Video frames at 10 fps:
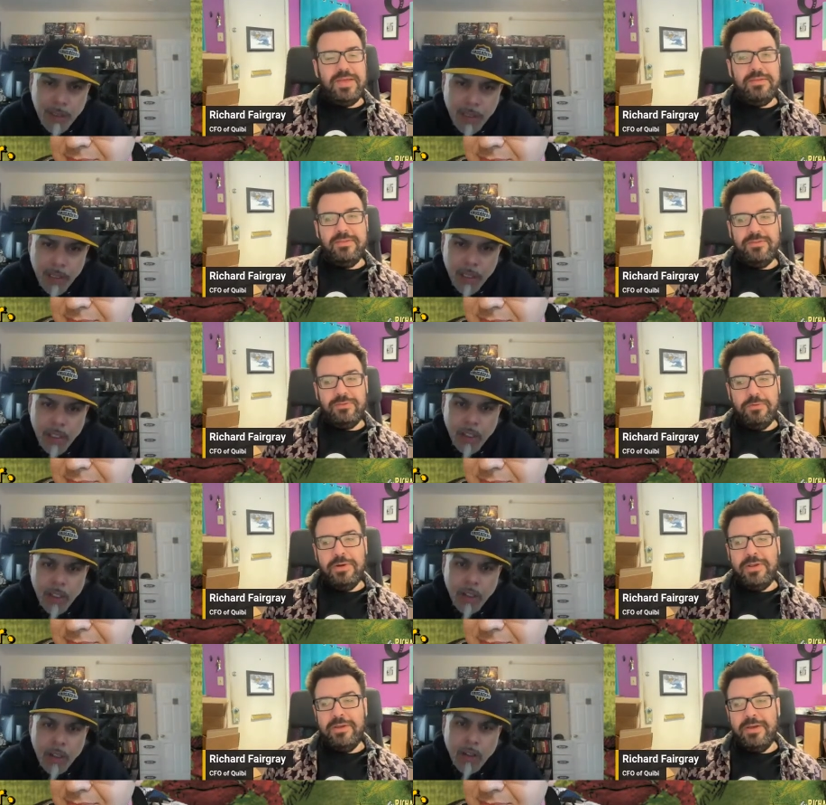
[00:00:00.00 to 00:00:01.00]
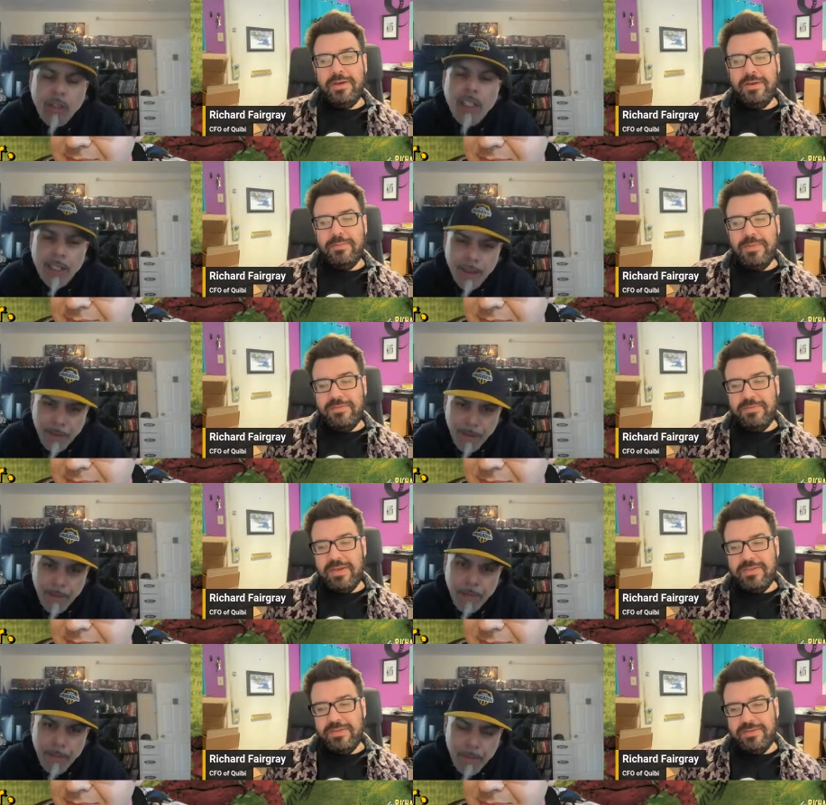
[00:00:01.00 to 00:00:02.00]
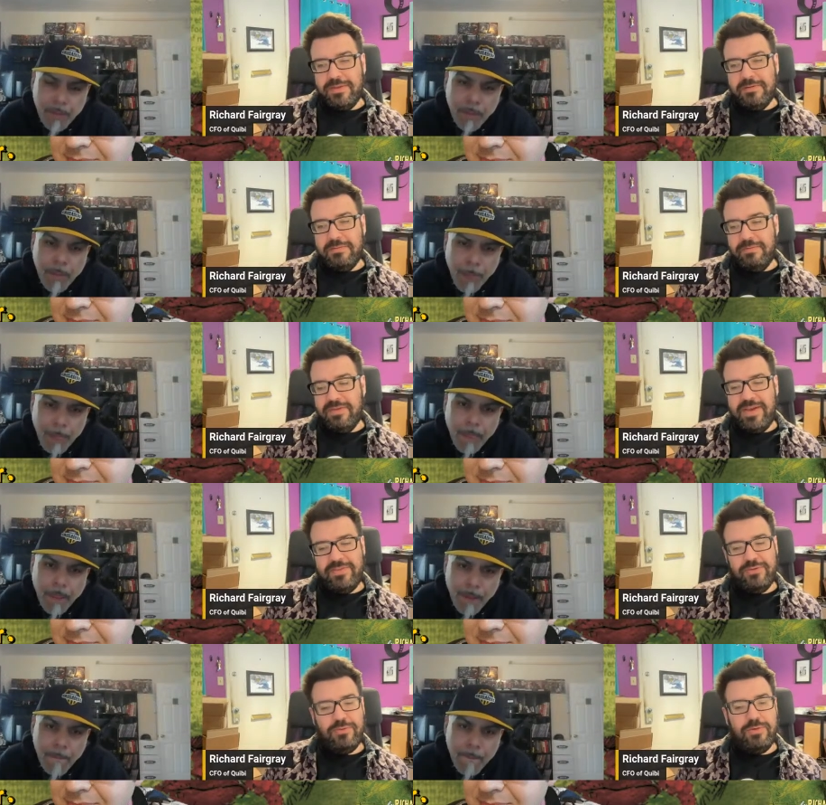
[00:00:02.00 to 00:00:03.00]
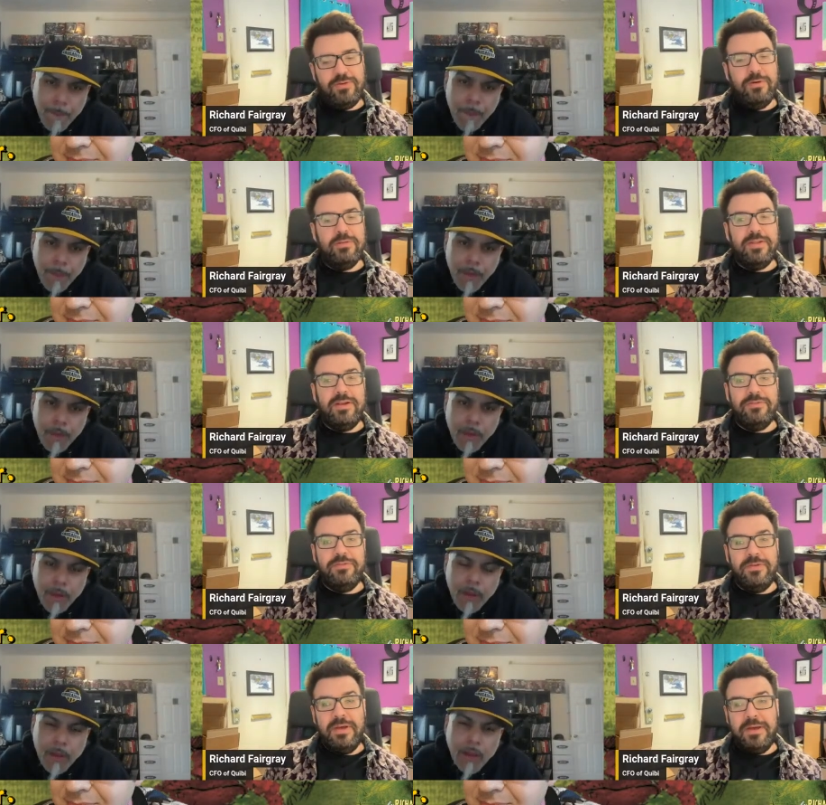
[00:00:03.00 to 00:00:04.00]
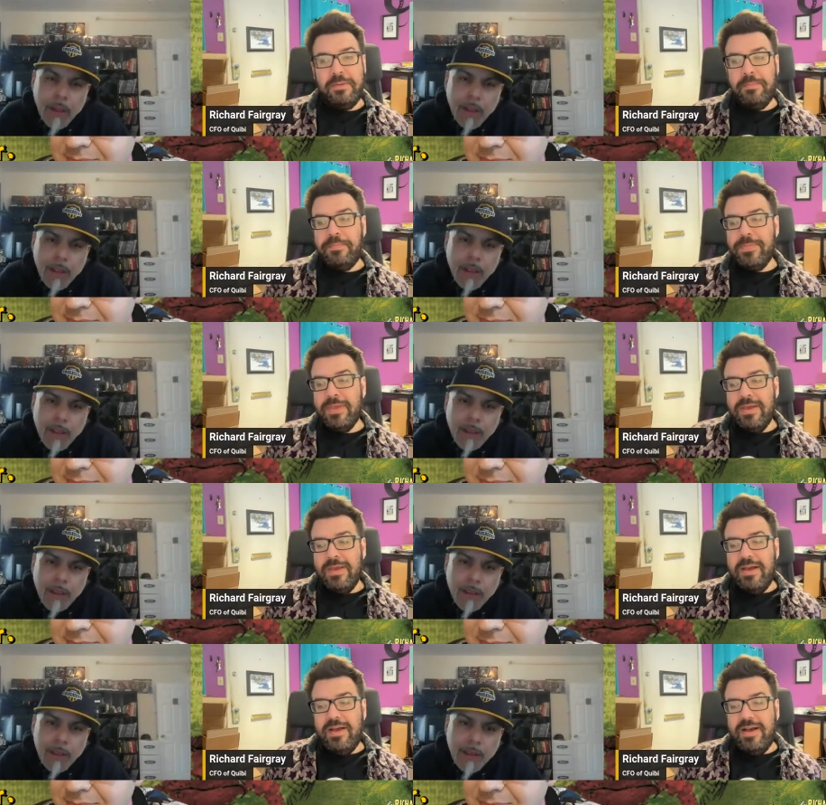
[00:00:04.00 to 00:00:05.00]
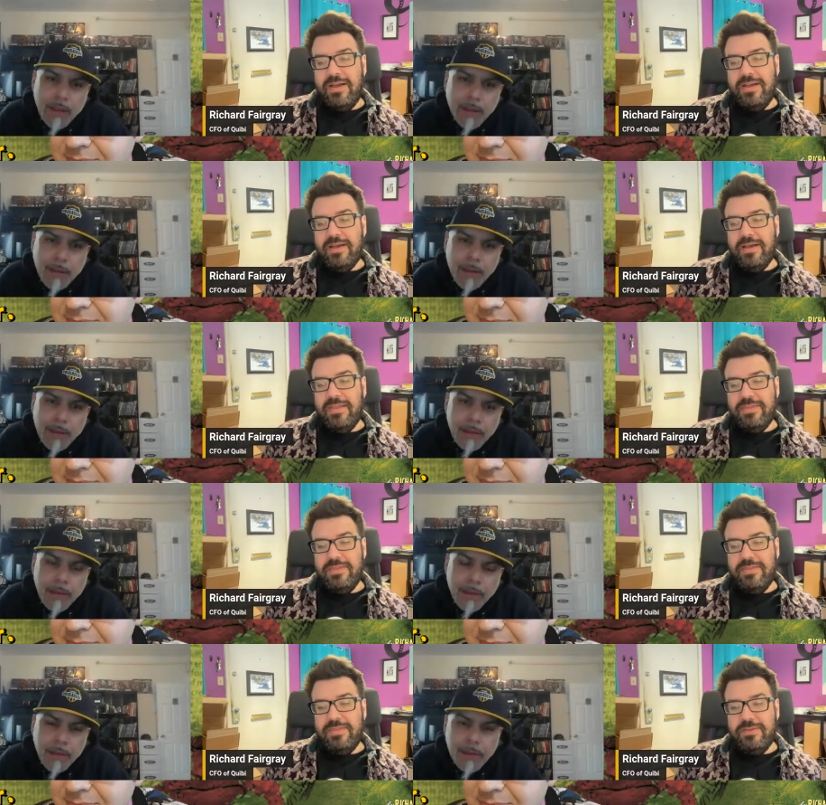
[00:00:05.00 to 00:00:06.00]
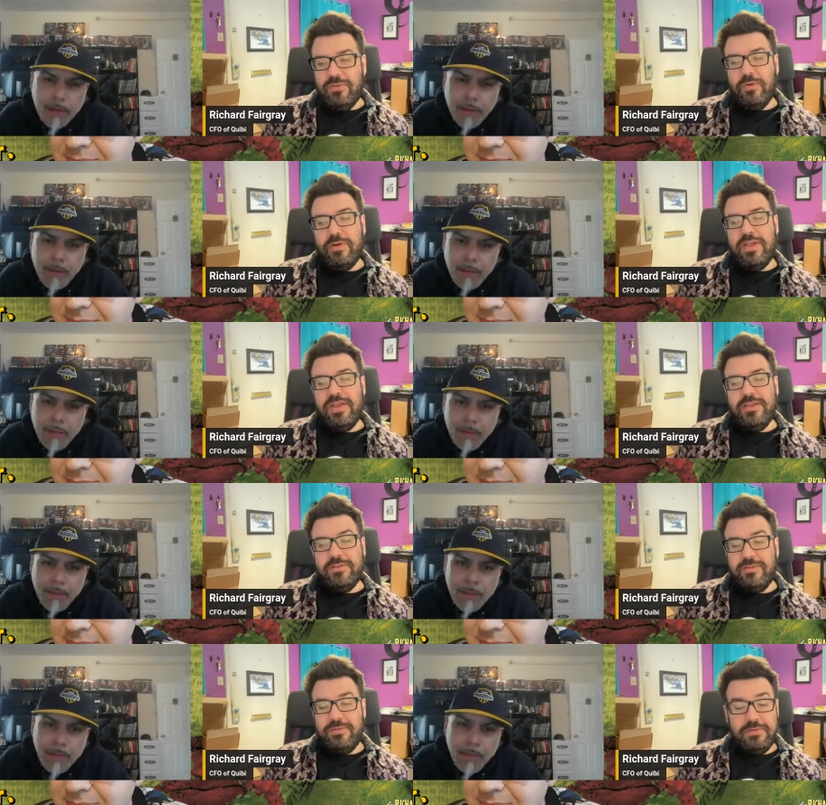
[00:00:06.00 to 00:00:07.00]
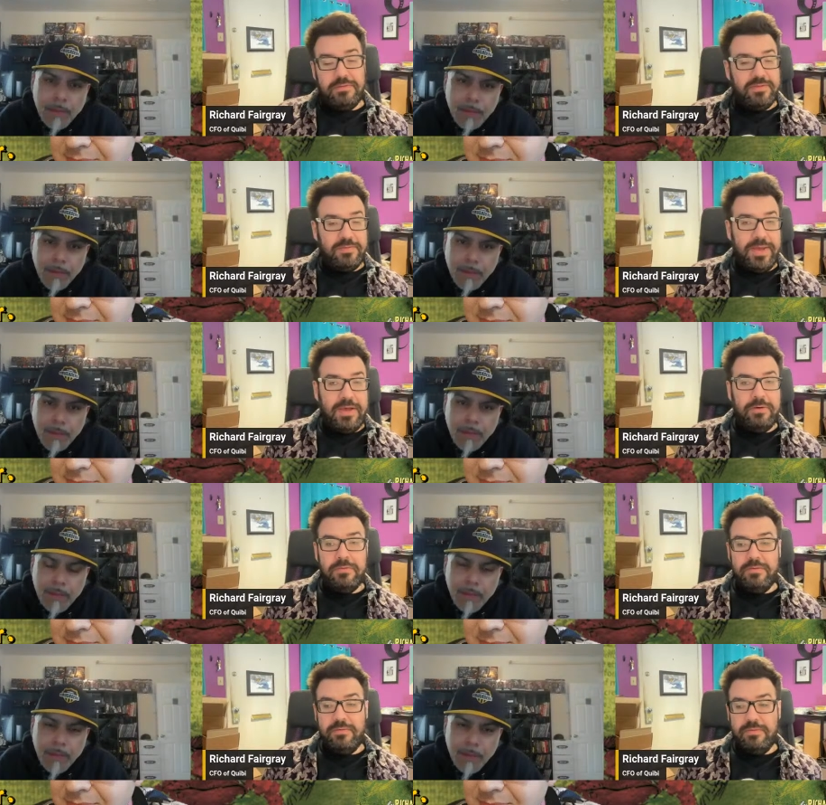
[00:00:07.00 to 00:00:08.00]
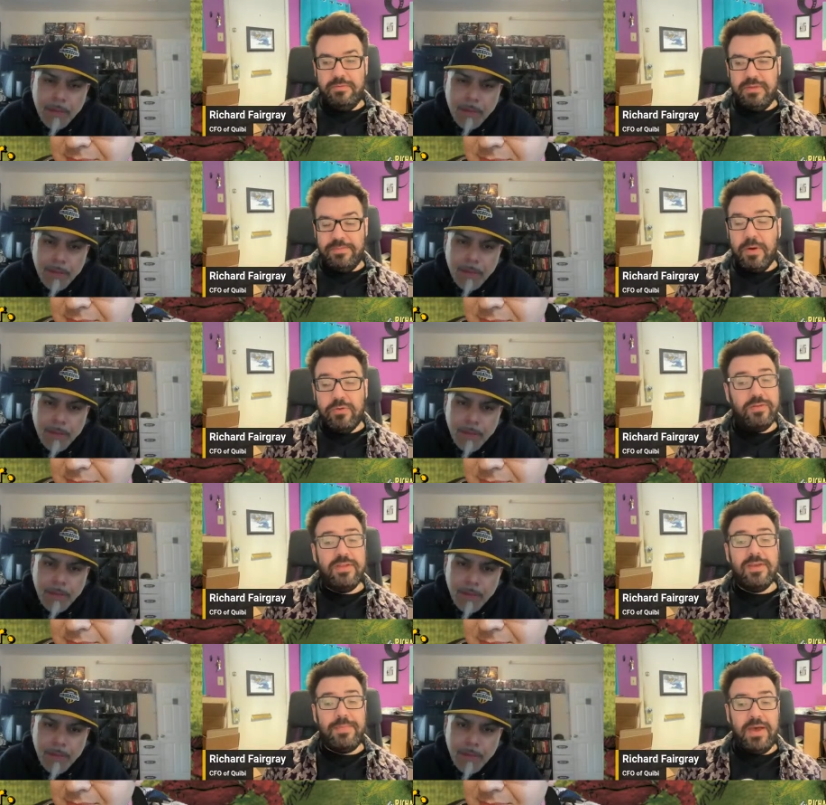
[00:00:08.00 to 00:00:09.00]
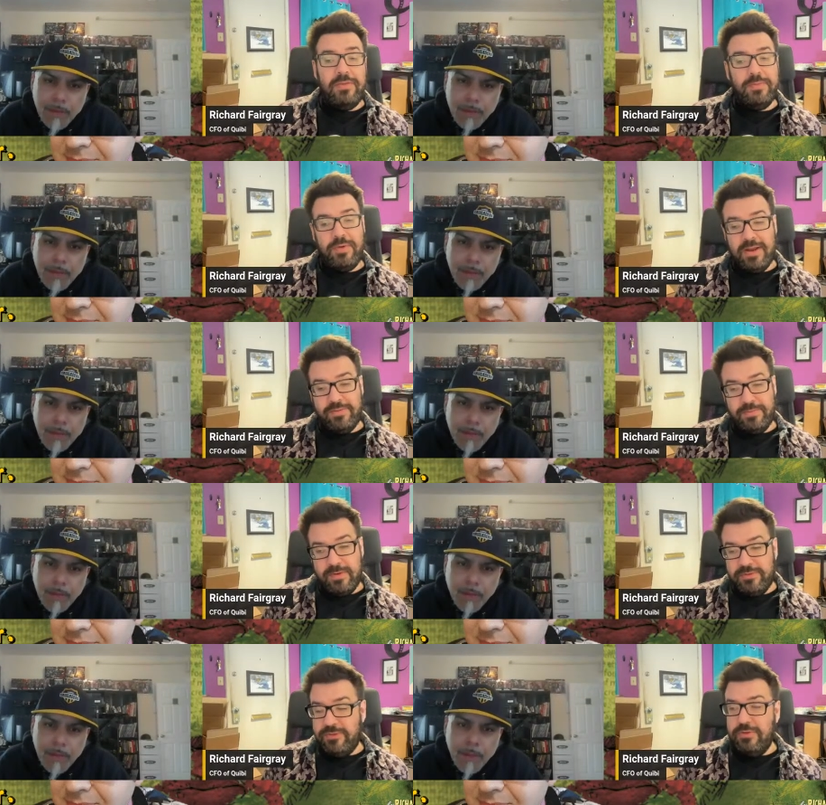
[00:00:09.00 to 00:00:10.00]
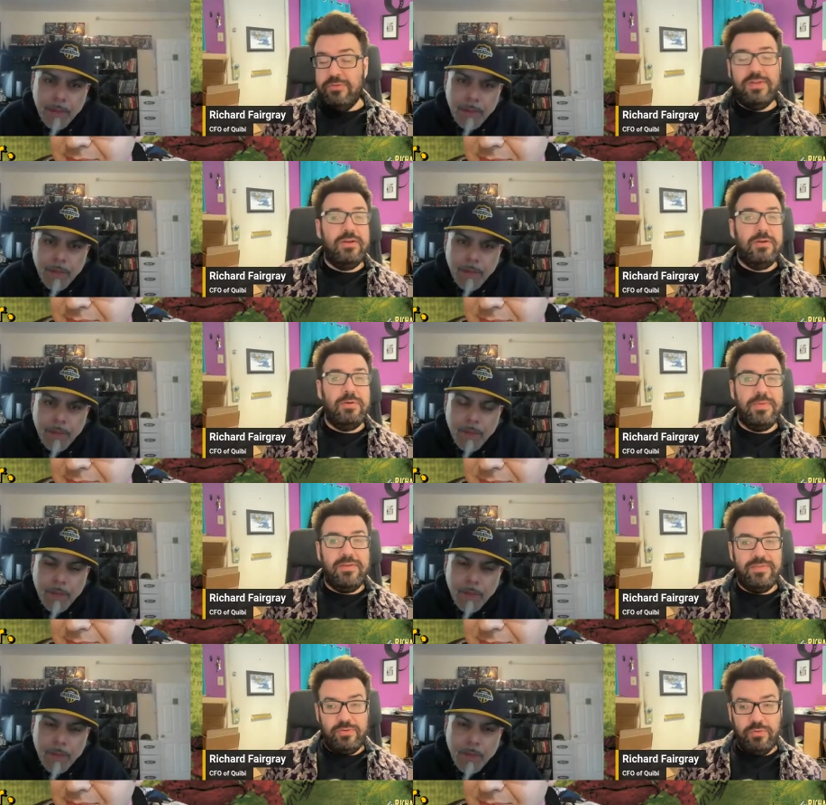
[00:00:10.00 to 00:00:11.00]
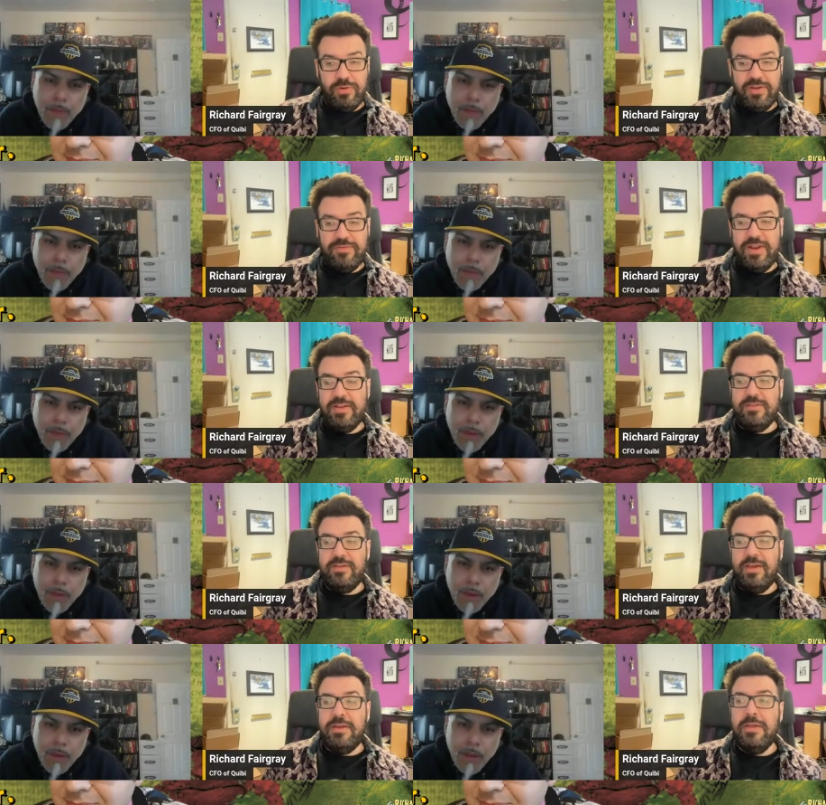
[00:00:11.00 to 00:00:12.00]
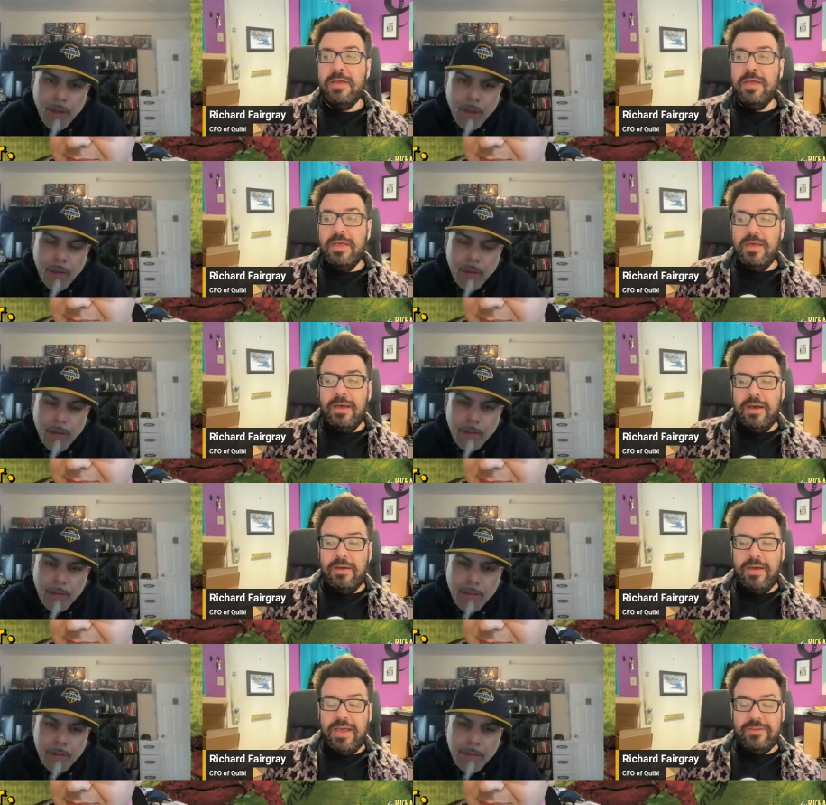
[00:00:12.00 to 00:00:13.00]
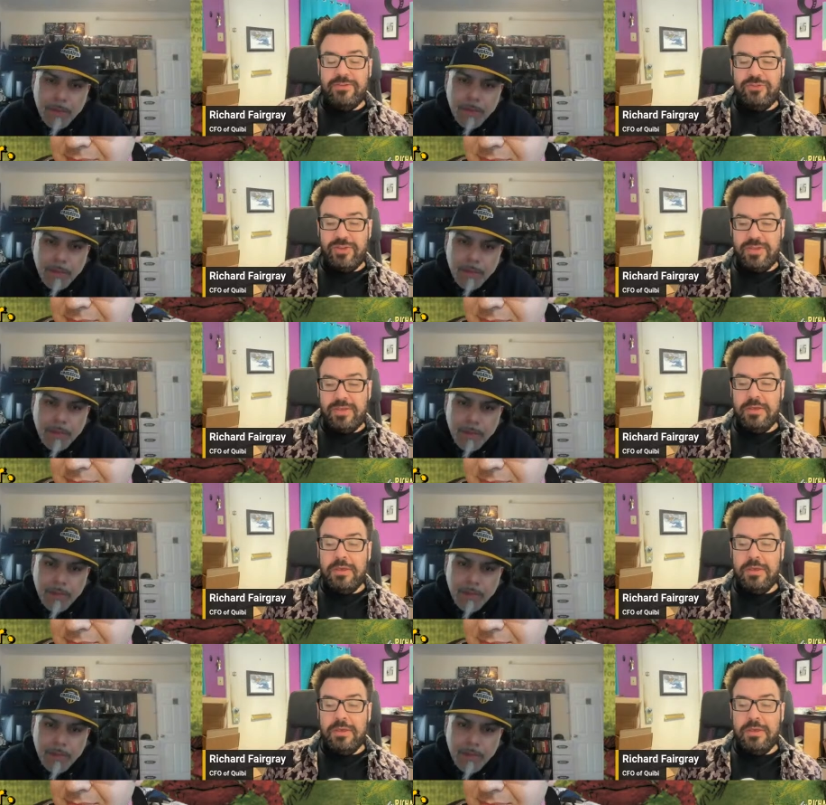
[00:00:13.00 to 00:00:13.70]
Speaker 1: in this story um, I, I think they're they've had their story told enough um, uh, the story is it's, it's about it's mostly about the bride of the monster, who's now going by Victoria Frankenstein, uh, as she